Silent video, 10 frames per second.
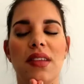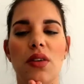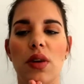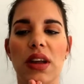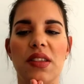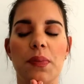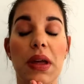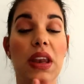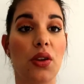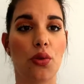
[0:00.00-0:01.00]
So it's
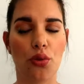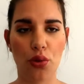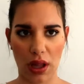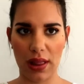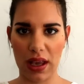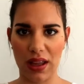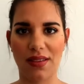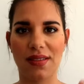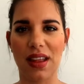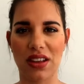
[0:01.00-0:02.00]
been really
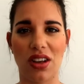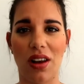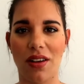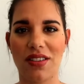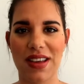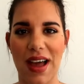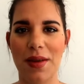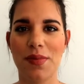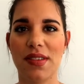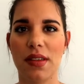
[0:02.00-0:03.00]
such a long
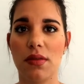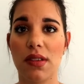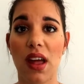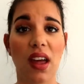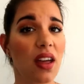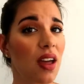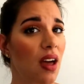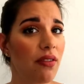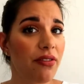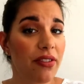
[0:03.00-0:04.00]
time since I
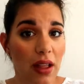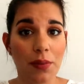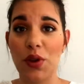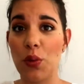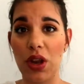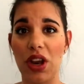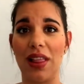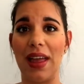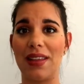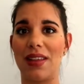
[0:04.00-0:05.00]
have filmed a
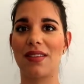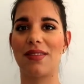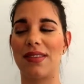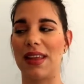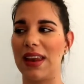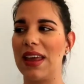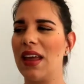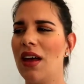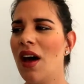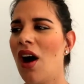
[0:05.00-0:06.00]
video like this sitting.
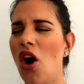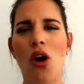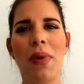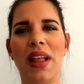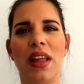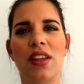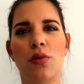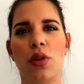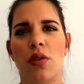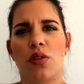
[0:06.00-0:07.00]
All my last
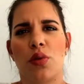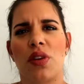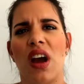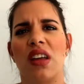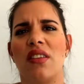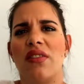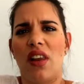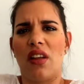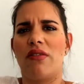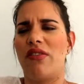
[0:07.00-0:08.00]
videos were kind of
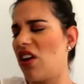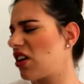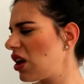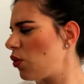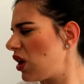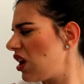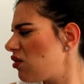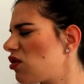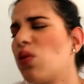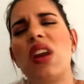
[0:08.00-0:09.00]
vlogging
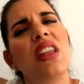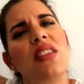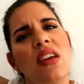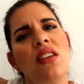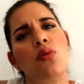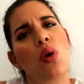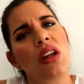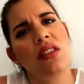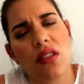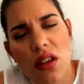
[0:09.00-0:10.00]
videos when I think twice.